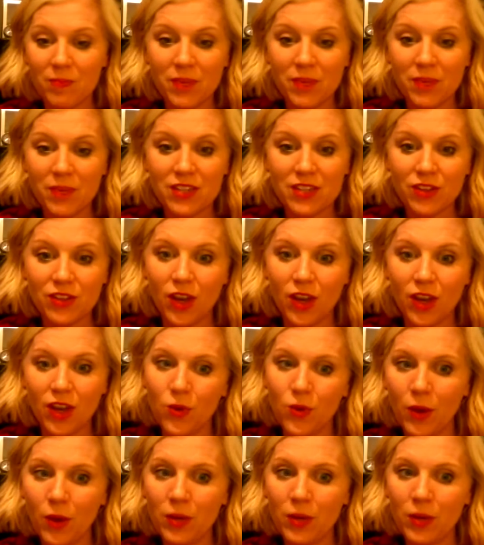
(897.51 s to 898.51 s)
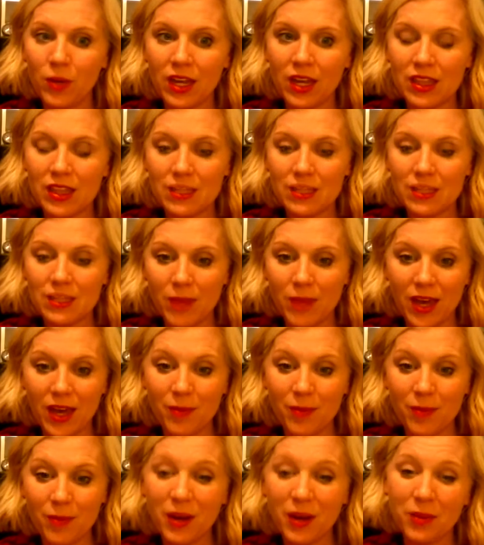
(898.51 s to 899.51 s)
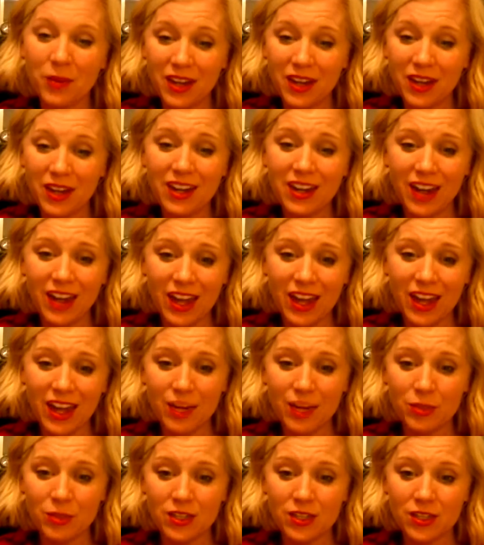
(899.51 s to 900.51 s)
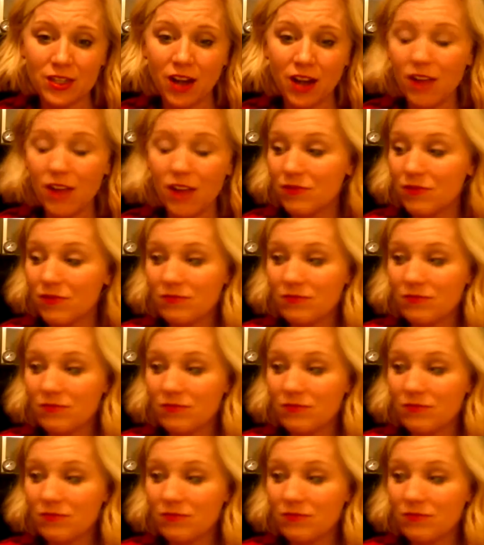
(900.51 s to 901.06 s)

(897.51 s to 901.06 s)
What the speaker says: because they're like, ooh, I want to get this makeup, but I want to get it at 80% off.